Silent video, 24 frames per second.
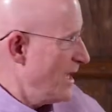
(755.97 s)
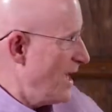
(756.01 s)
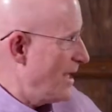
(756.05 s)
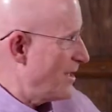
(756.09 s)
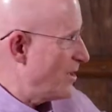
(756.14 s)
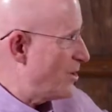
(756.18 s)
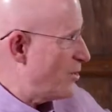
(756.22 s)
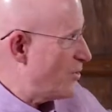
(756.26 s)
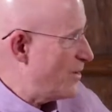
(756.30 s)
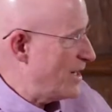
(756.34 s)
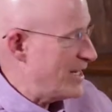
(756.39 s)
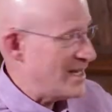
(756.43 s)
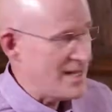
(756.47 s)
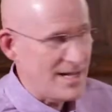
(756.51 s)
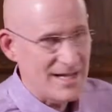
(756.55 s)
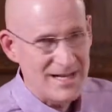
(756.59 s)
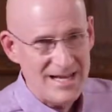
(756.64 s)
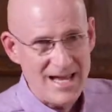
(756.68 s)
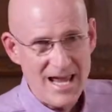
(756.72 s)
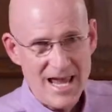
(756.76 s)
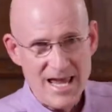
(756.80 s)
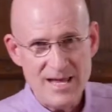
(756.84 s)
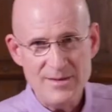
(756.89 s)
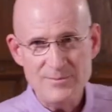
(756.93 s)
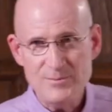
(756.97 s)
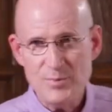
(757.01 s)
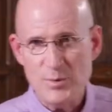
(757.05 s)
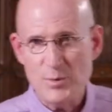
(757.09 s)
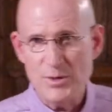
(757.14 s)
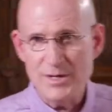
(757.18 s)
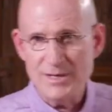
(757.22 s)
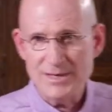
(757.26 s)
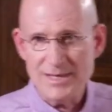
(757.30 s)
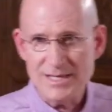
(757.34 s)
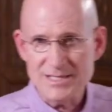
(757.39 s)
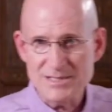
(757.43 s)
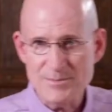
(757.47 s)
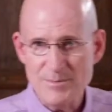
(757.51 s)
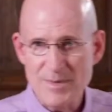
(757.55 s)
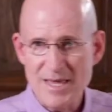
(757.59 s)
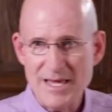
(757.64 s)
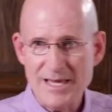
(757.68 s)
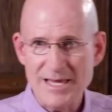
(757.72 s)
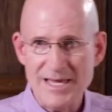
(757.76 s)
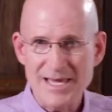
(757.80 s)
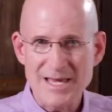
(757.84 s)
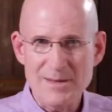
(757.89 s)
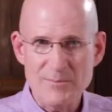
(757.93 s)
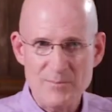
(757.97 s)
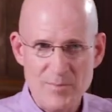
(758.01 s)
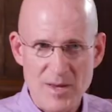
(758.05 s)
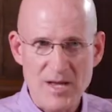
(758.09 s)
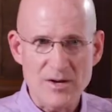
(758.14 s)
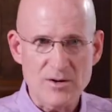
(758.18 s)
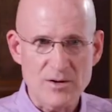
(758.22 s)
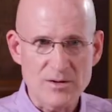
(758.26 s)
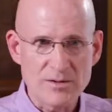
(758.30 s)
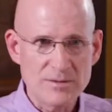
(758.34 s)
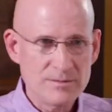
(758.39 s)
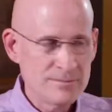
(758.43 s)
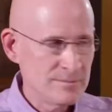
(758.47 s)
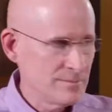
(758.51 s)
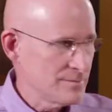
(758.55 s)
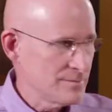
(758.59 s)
and creating an endpoint that's making it better.